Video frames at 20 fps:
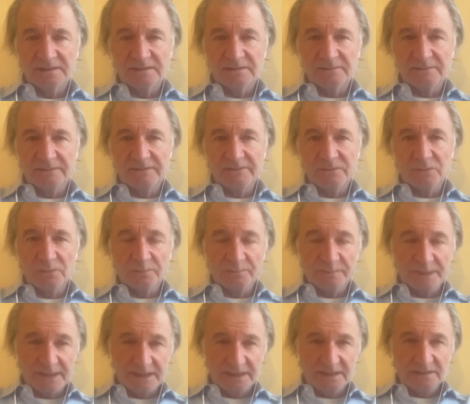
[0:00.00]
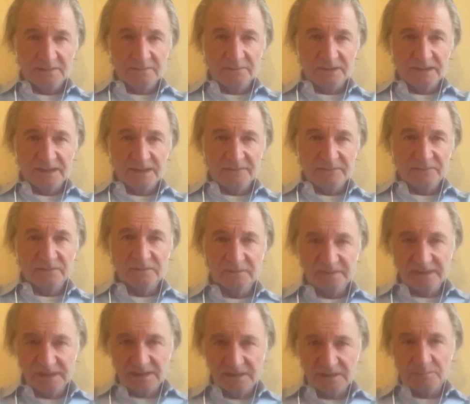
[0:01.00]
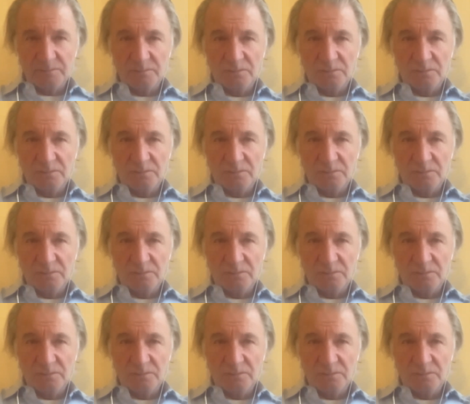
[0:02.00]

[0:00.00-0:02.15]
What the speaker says: we won't make it. We have to take